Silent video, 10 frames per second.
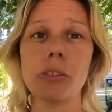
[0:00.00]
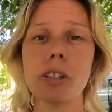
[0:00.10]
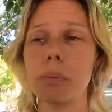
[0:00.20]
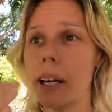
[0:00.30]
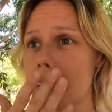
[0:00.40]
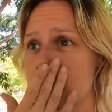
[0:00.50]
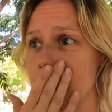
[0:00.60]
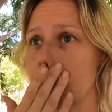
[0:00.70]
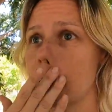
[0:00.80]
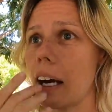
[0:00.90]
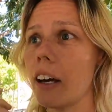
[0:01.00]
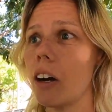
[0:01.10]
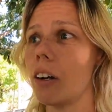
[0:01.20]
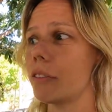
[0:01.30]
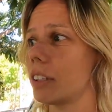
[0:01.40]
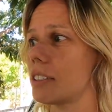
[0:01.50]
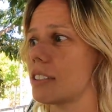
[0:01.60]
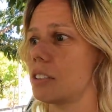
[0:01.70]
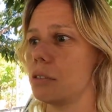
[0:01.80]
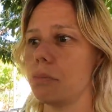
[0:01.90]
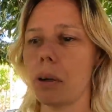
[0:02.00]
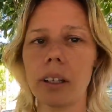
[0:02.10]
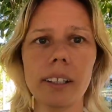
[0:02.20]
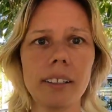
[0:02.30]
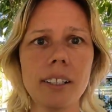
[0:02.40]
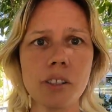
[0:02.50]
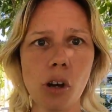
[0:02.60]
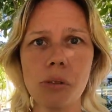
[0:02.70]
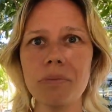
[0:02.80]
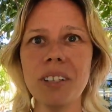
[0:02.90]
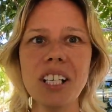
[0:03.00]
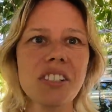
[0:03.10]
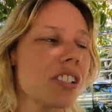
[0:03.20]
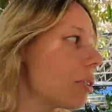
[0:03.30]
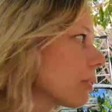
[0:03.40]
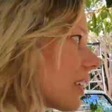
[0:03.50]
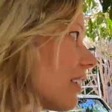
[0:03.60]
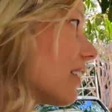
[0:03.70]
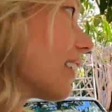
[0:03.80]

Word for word: for their bikes, and the guy offered us to park at his home. So we're here